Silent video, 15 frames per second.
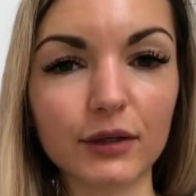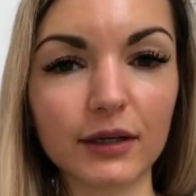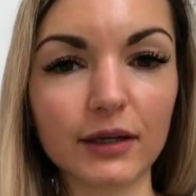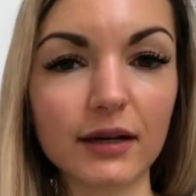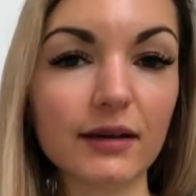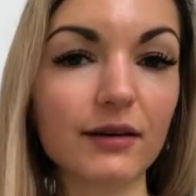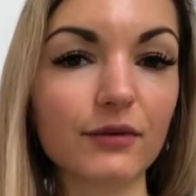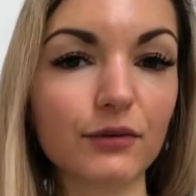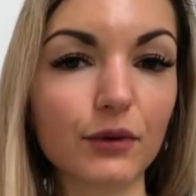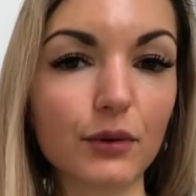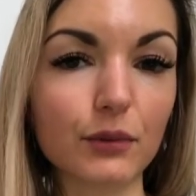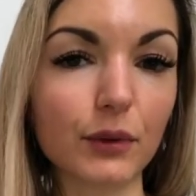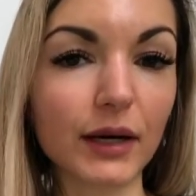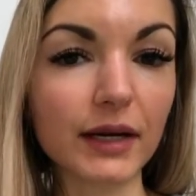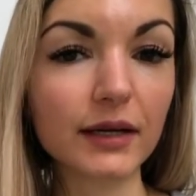in a
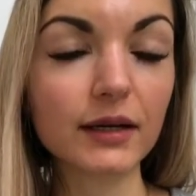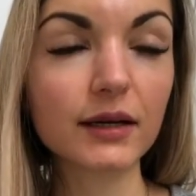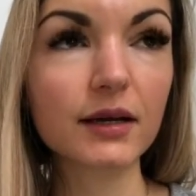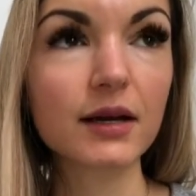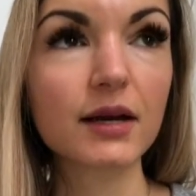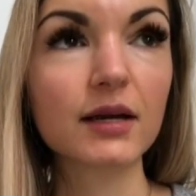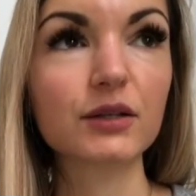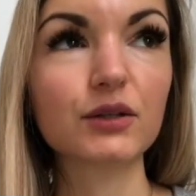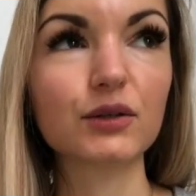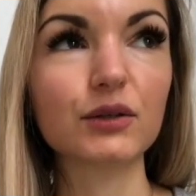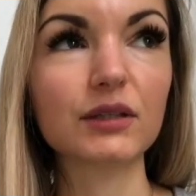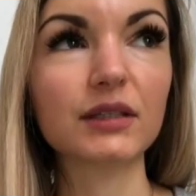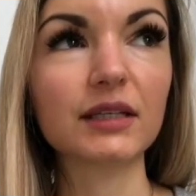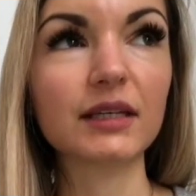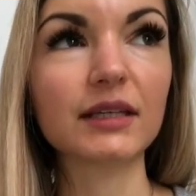different way, to
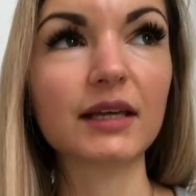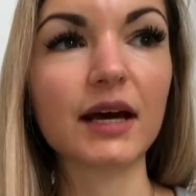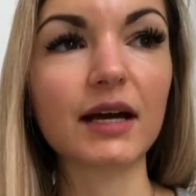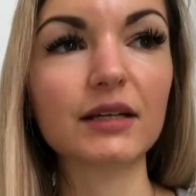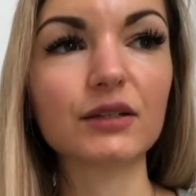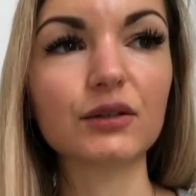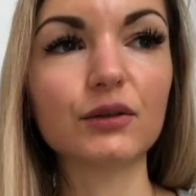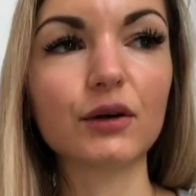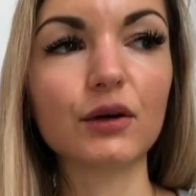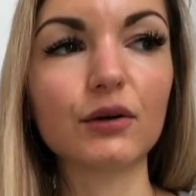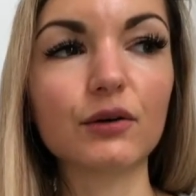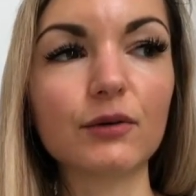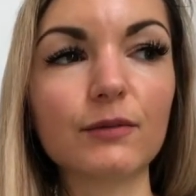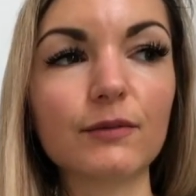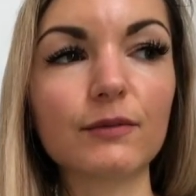see that,
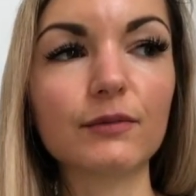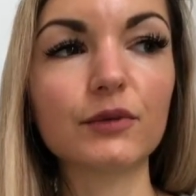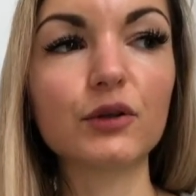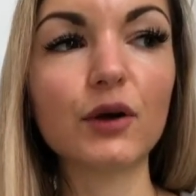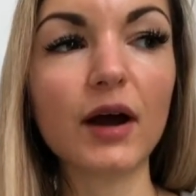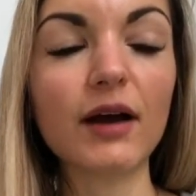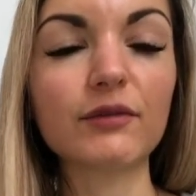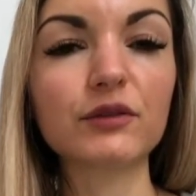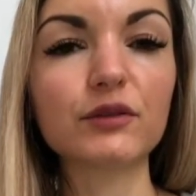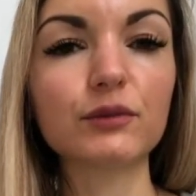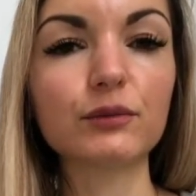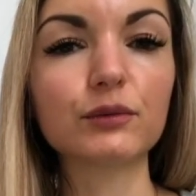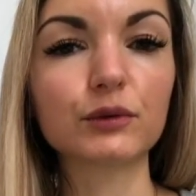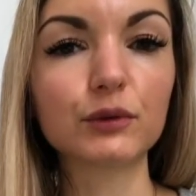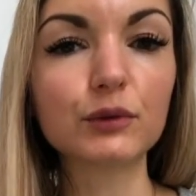you have
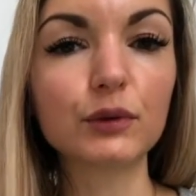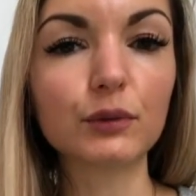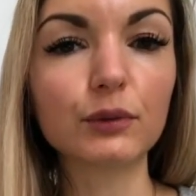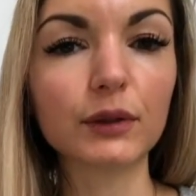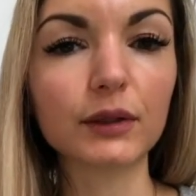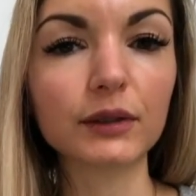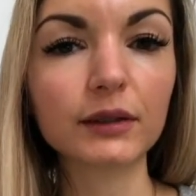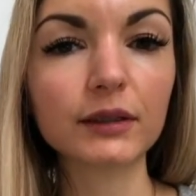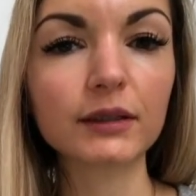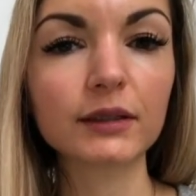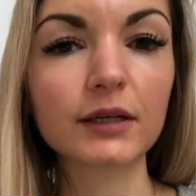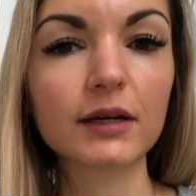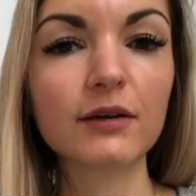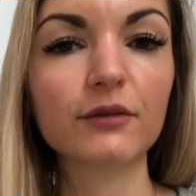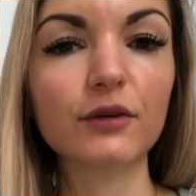to do the work.
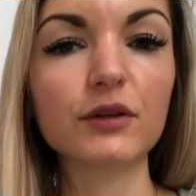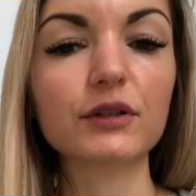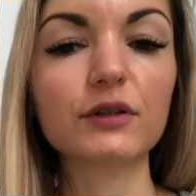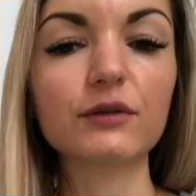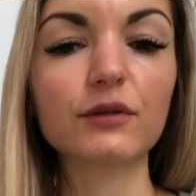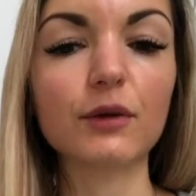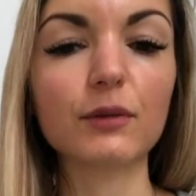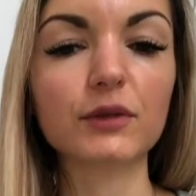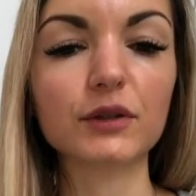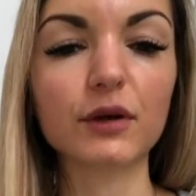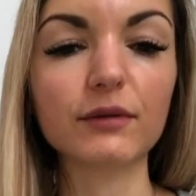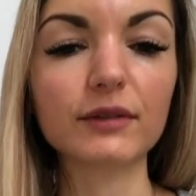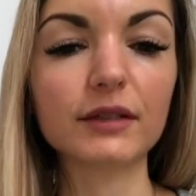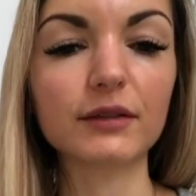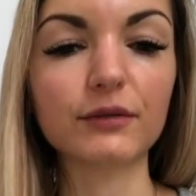First and foremost,
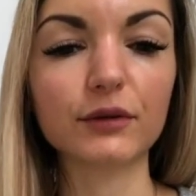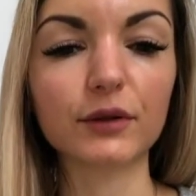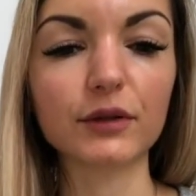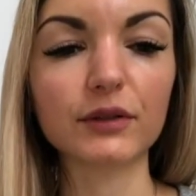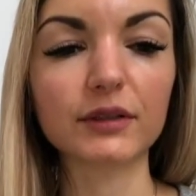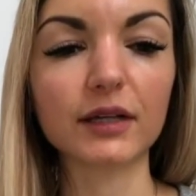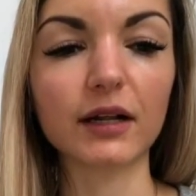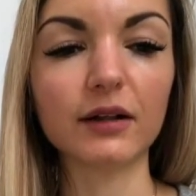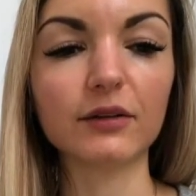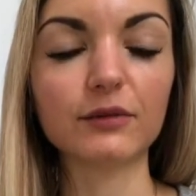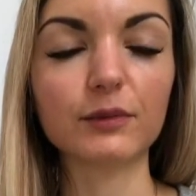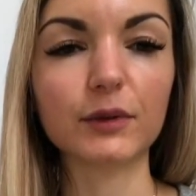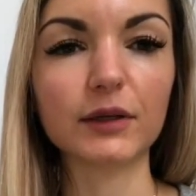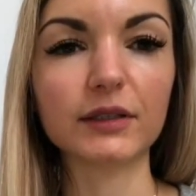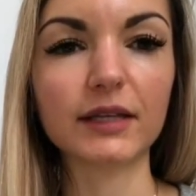obviously for
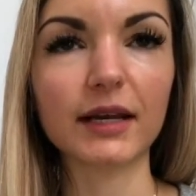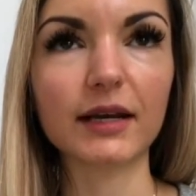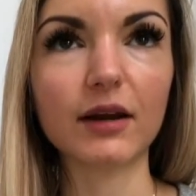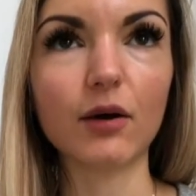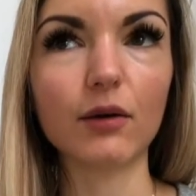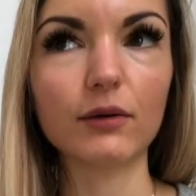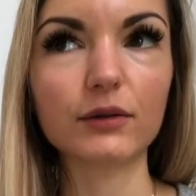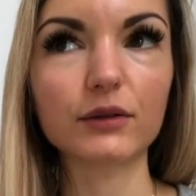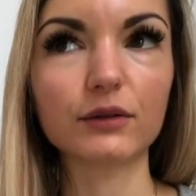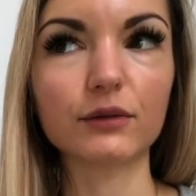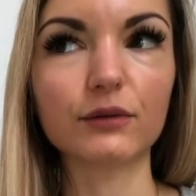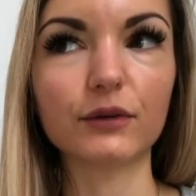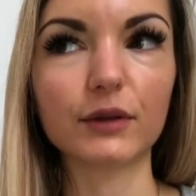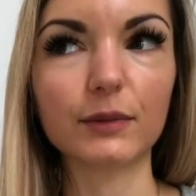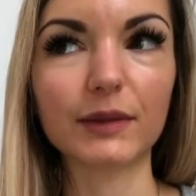yourself, but then also
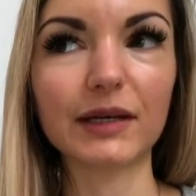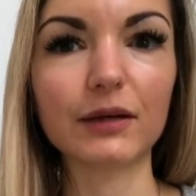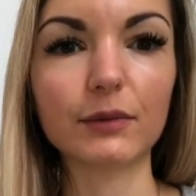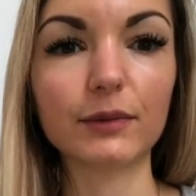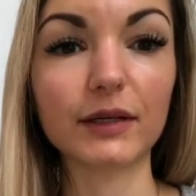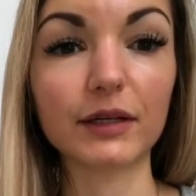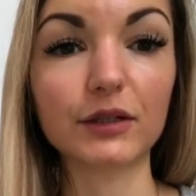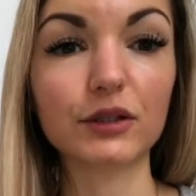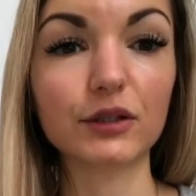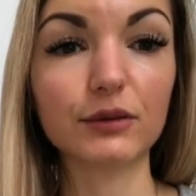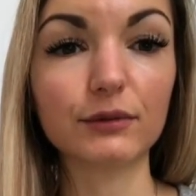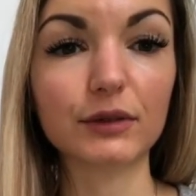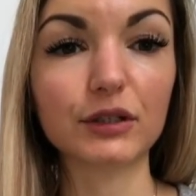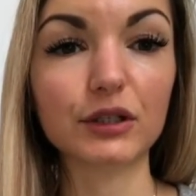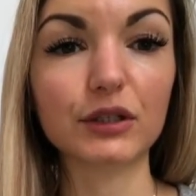for the bigger picture,
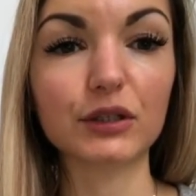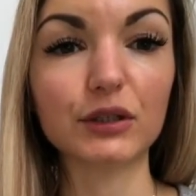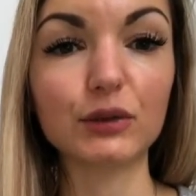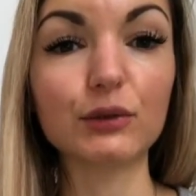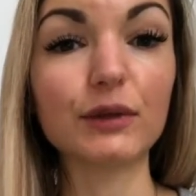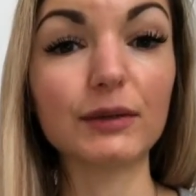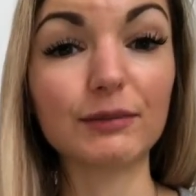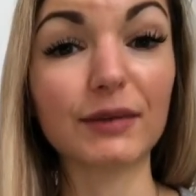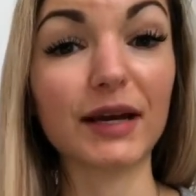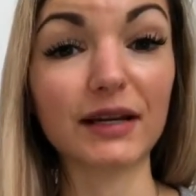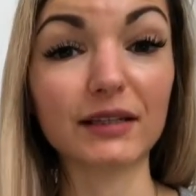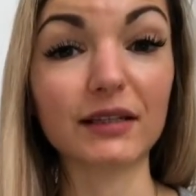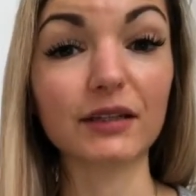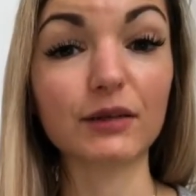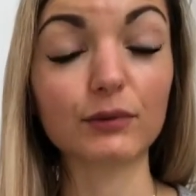which is you
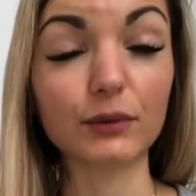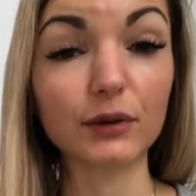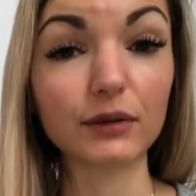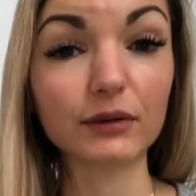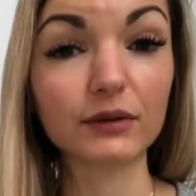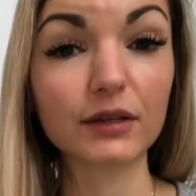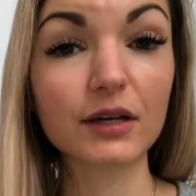impacting the world.